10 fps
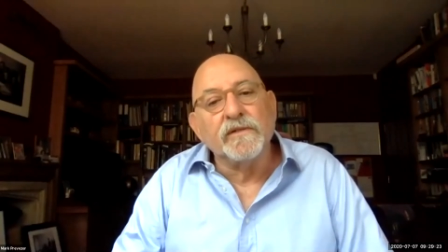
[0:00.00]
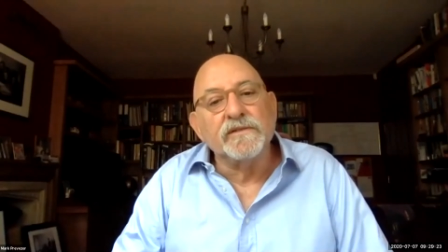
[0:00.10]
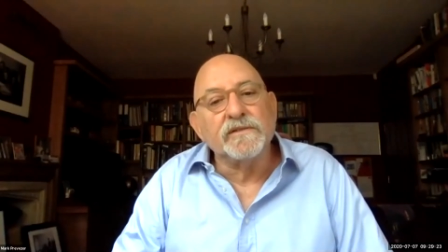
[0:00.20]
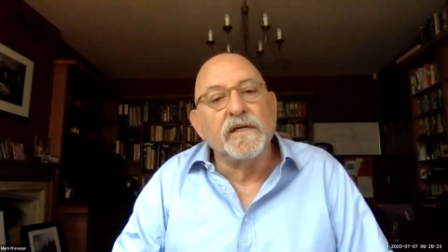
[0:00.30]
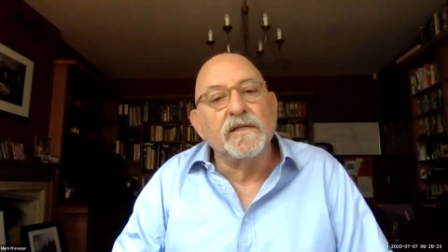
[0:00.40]
I
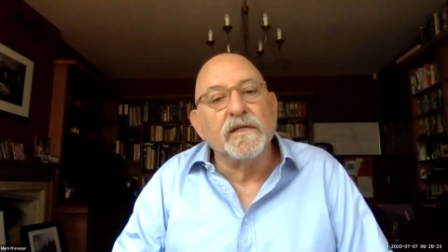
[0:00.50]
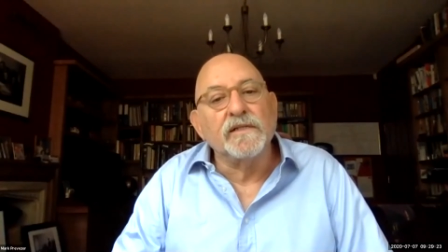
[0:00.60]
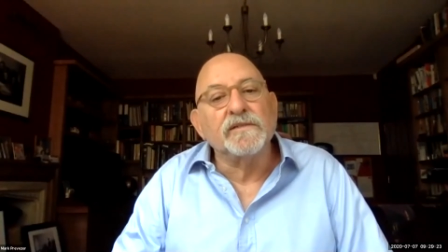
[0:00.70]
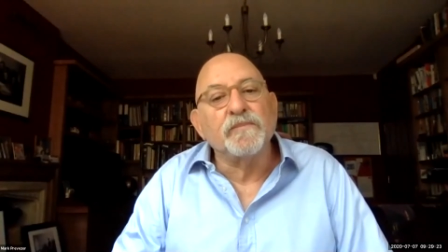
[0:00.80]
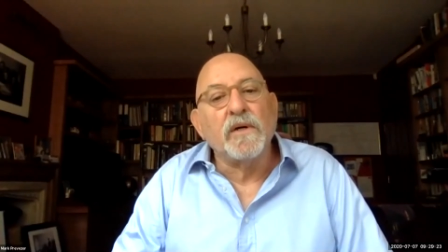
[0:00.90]
understand
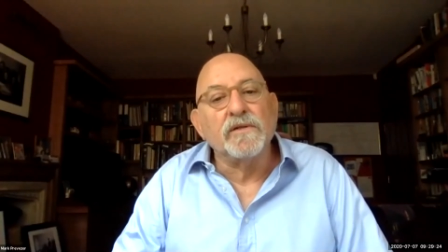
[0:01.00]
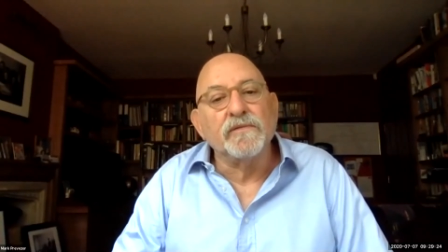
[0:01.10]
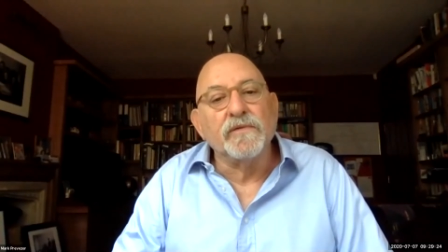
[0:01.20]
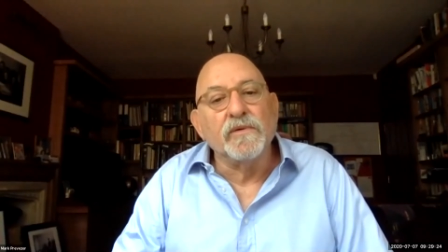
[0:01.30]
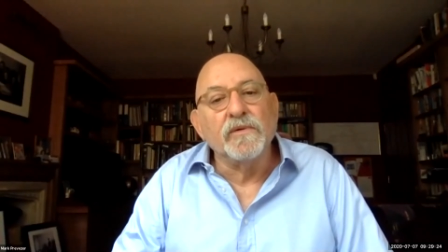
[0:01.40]
that's part
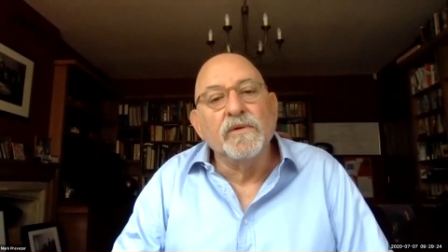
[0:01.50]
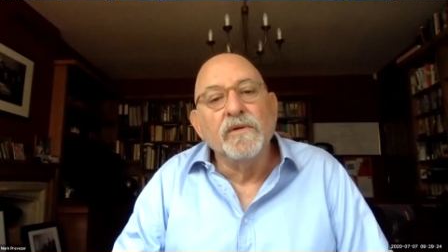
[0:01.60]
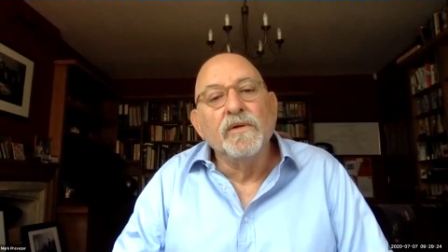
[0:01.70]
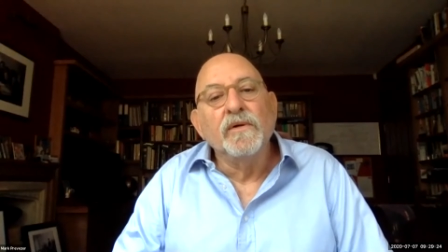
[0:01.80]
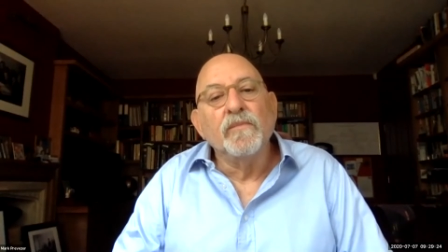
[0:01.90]
of your
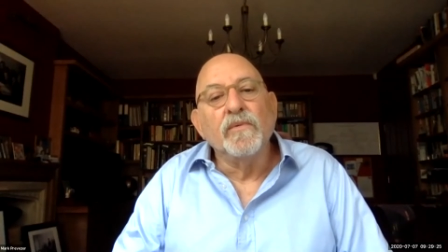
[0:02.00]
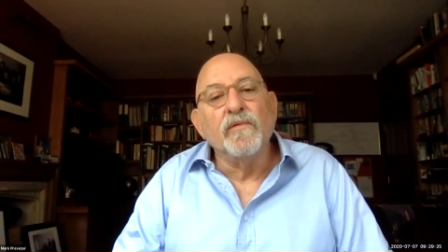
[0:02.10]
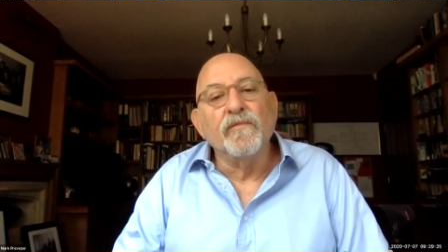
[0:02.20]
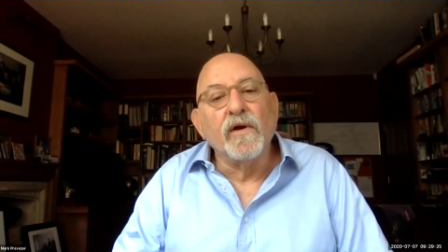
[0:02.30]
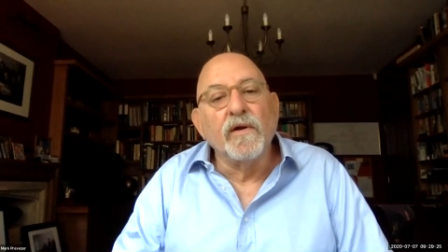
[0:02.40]

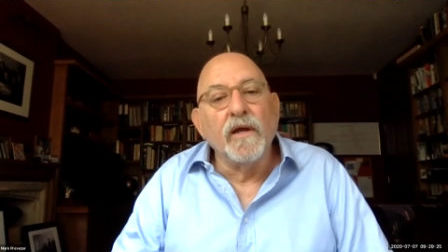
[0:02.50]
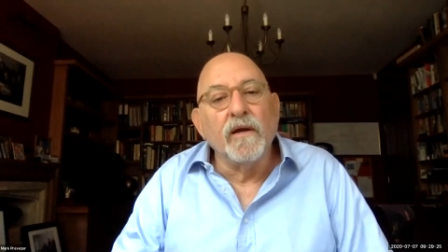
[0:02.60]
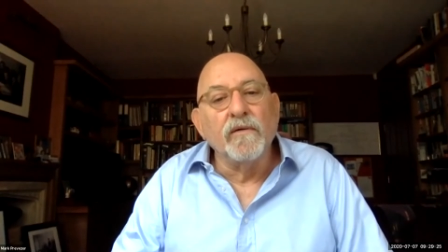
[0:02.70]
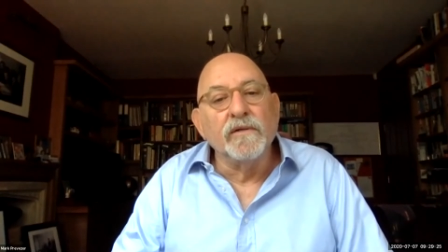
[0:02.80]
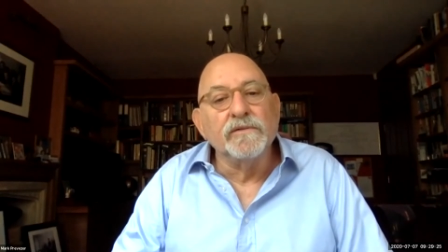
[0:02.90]

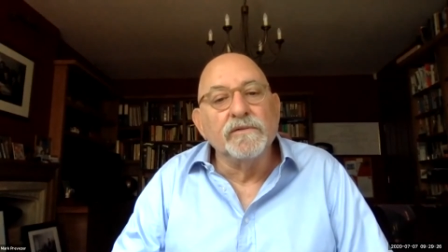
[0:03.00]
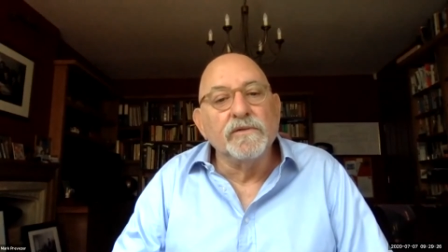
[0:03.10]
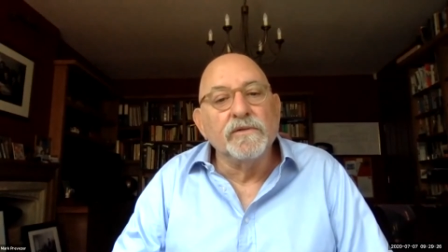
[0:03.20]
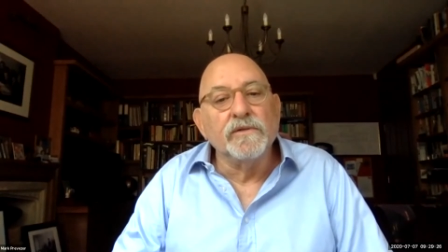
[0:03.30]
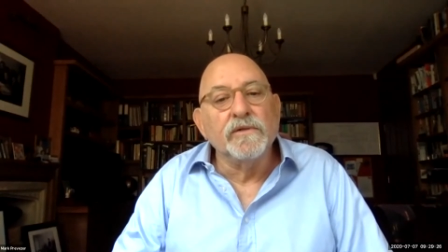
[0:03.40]
portfolio and
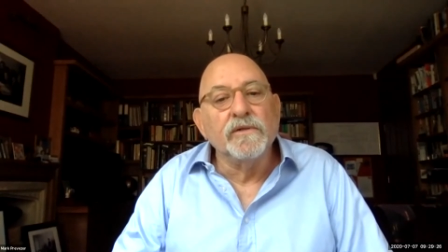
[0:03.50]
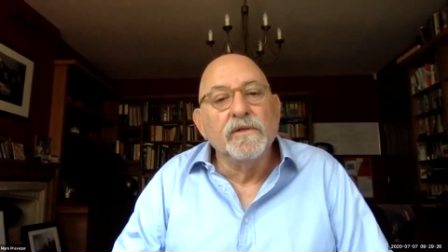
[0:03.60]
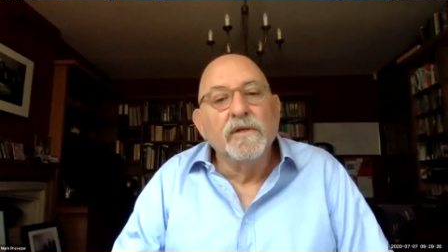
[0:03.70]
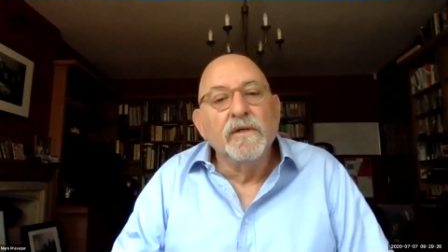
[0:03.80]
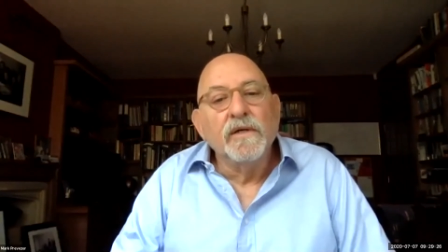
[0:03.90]
your
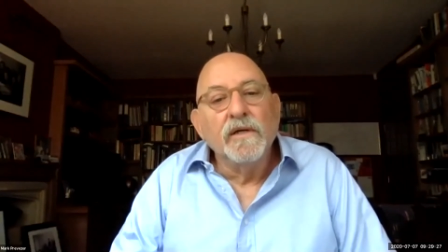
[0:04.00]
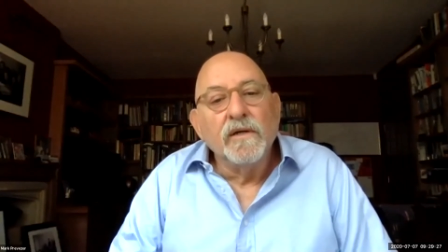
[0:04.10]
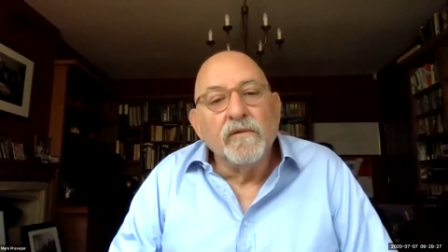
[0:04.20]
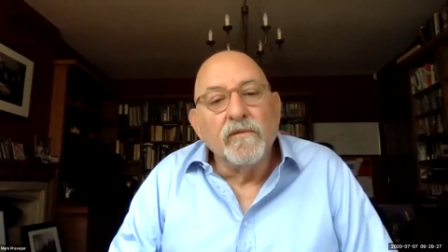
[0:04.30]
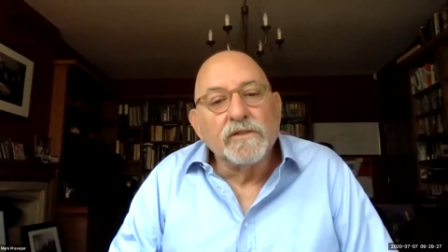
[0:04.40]

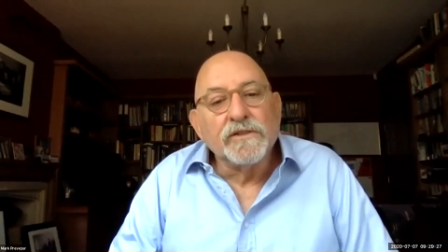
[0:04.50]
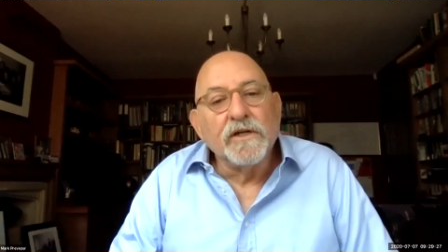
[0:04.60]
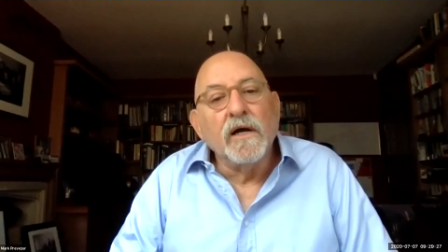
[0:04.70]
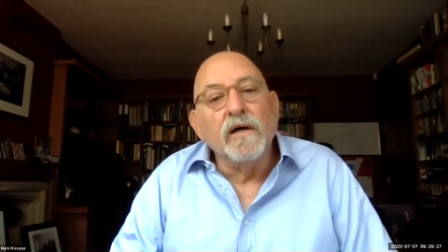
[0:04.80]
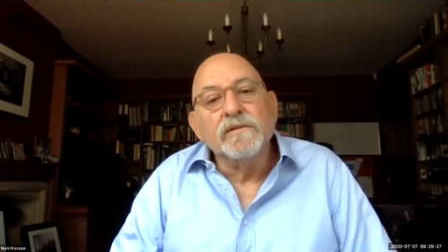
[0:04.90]

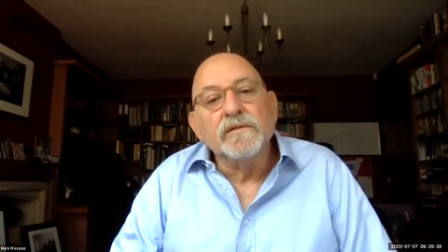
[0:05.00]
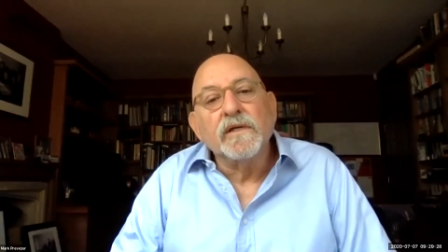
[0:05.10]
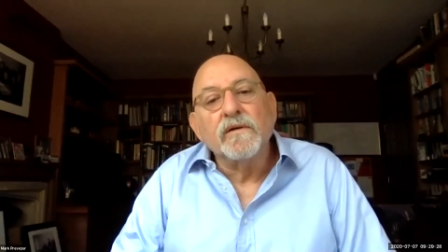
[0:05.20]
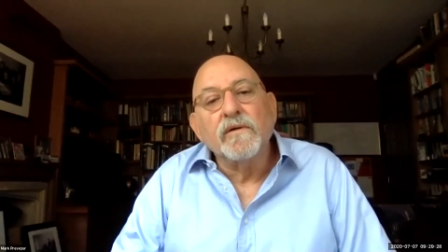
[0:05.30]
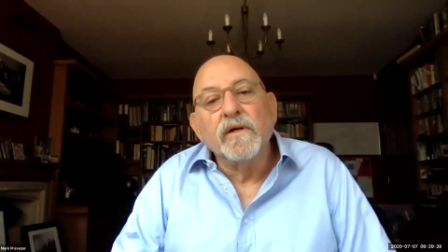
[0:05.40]
rationale, is
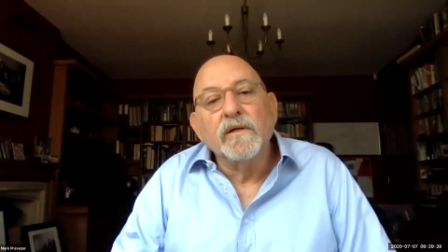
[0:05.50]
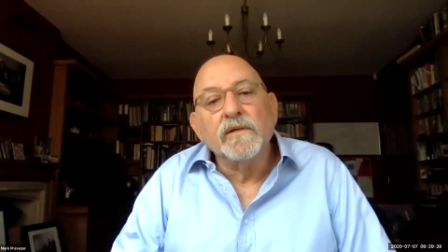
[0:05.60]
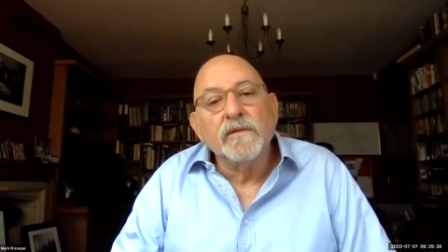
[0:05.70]
that correct?